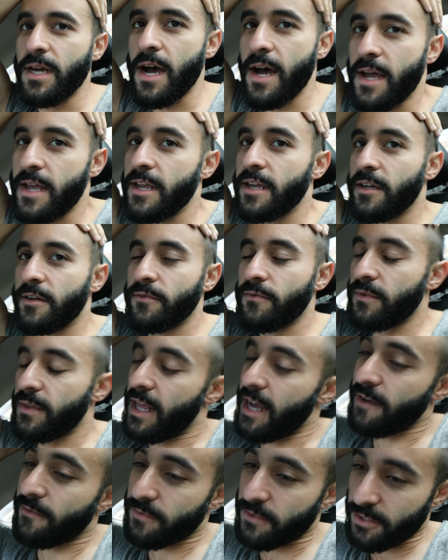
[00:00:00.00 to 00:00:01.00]
dying of
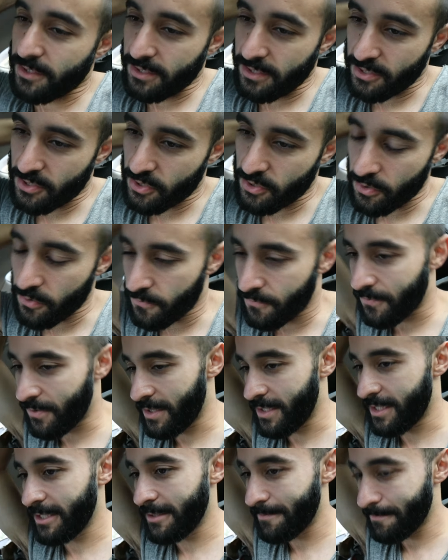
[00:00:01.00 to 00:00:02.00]
laughter. He's so
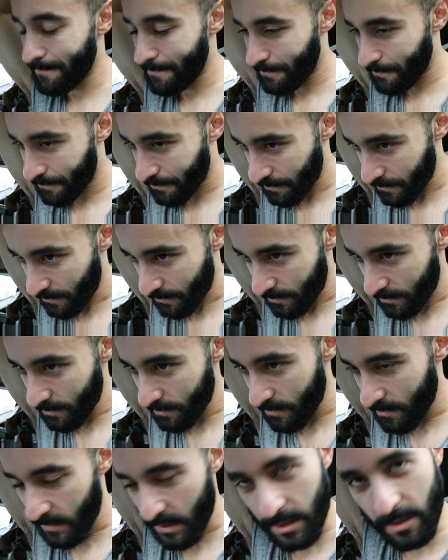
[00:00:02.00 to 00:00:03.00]
funny.
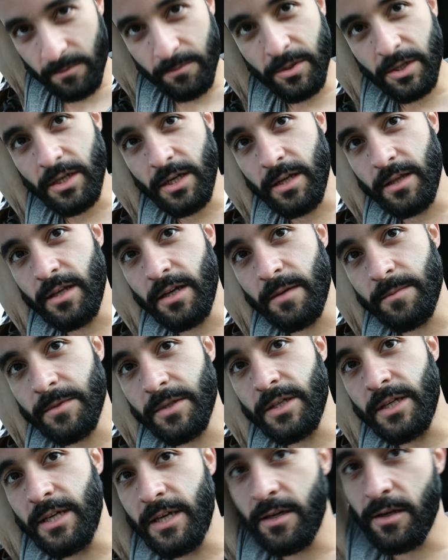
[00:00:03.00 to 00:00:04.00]
But yeah, then I'm
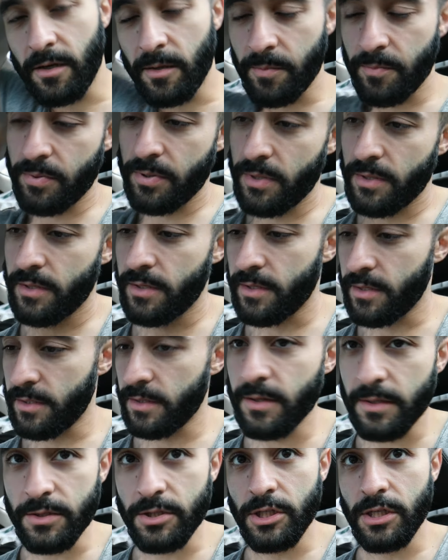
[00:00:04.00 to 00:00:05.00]
going to head up
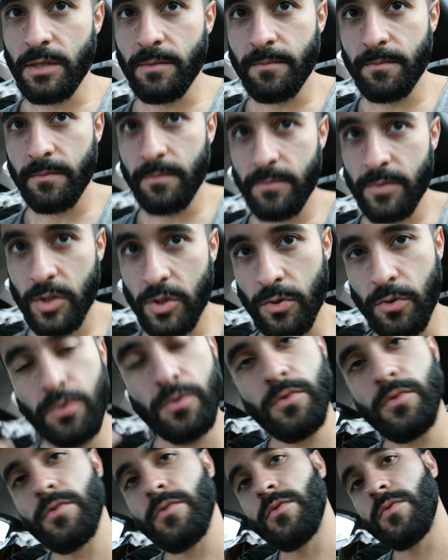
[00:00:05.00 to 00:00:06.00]
the gym.
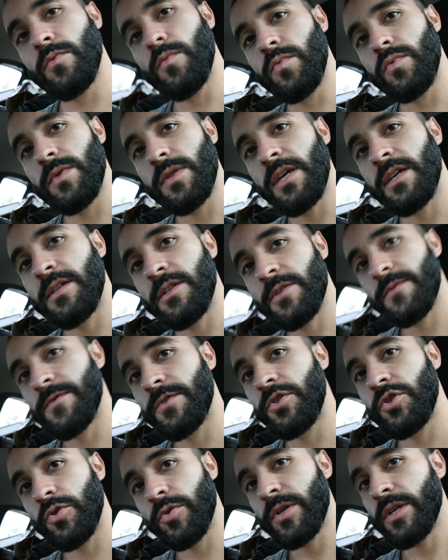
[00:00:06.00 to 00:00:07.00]
So, thanks
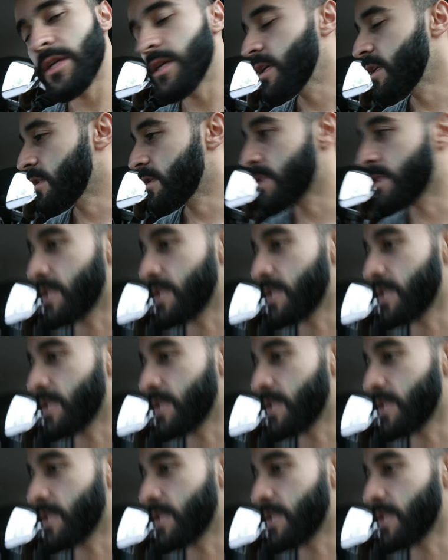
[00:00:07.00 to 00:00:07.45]
for joining in